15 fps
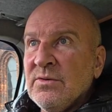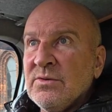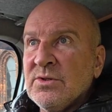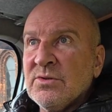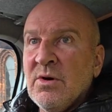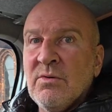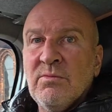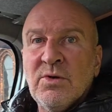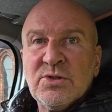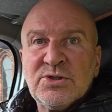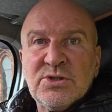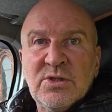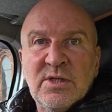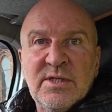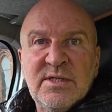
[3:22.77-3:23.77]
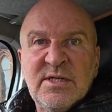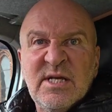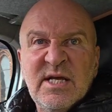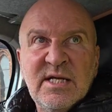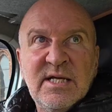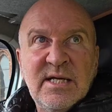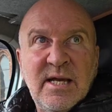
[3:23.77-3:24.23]
grow muscle and
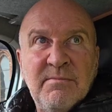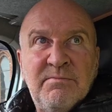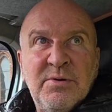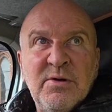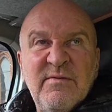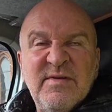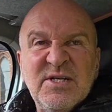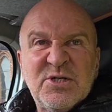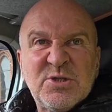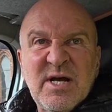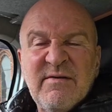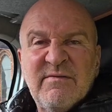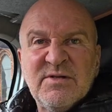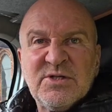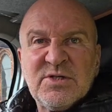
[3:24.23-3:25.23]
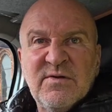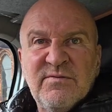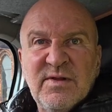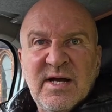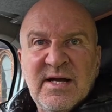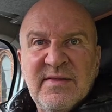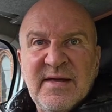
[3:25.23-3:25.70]
improve in strength and
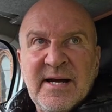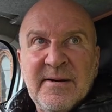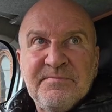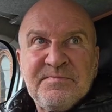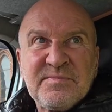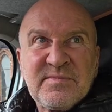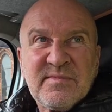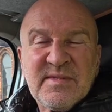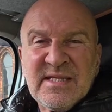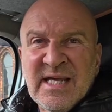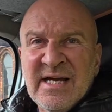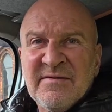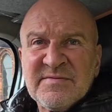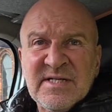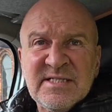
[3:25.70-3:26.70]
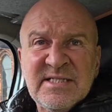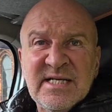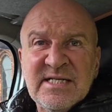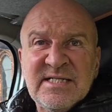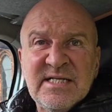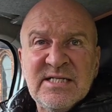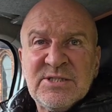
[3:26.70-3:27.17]
stuff like that after
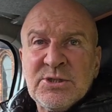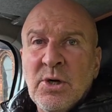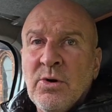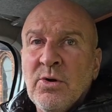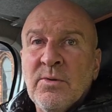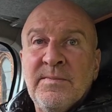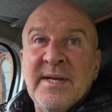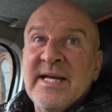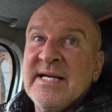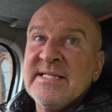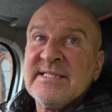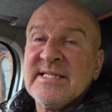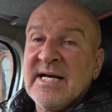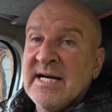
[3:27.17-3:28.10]
60, it's total BS.